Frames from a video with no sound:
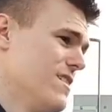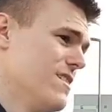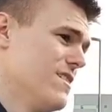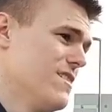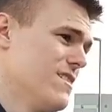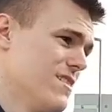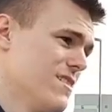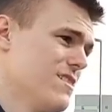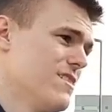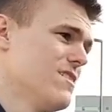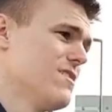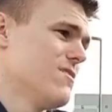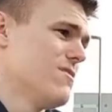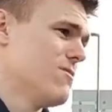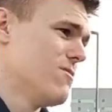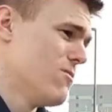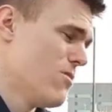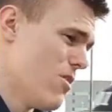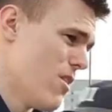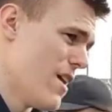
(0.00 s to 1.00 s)

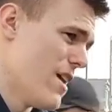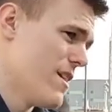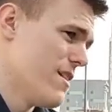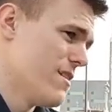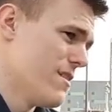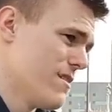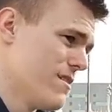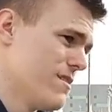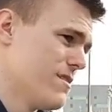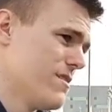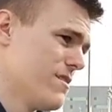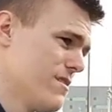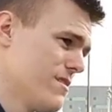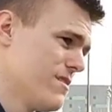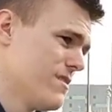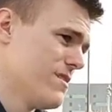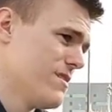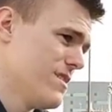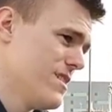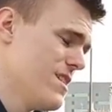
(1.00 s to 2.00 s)

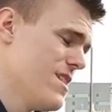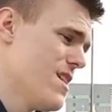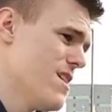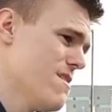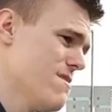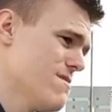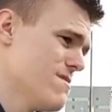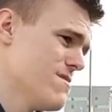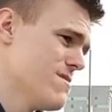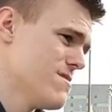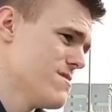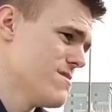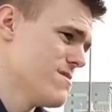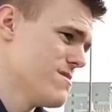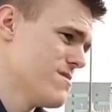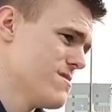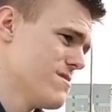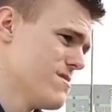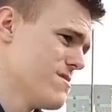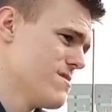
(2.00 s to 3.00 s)

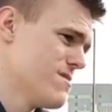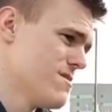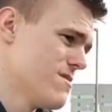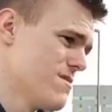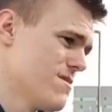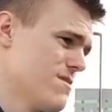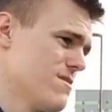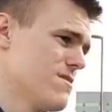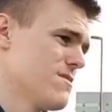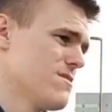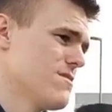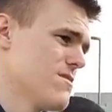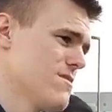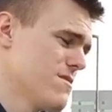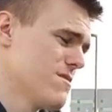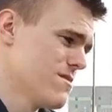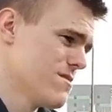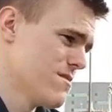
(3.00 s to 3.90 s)
[no speech]